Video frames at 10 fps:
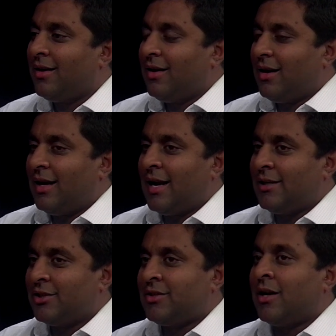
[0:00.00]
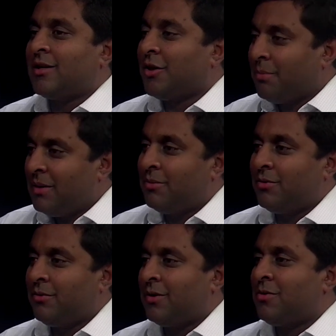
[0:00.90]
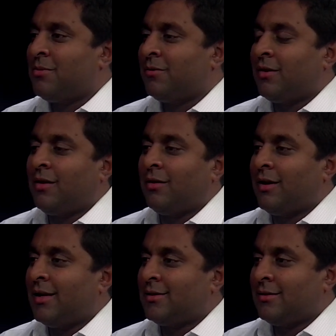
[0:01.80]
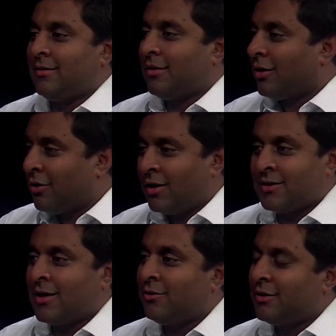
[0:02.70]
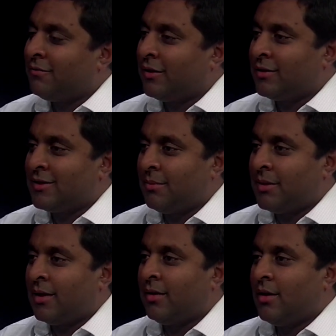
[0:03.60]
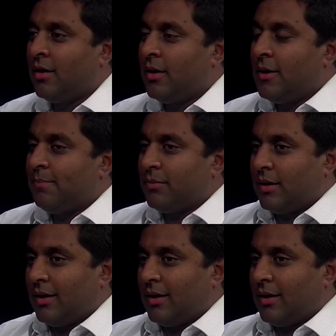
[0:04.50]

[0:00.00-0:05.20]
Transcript: Totally. And I just talked to other people who went home over the holidays and across the country and felt the same thing. Totally.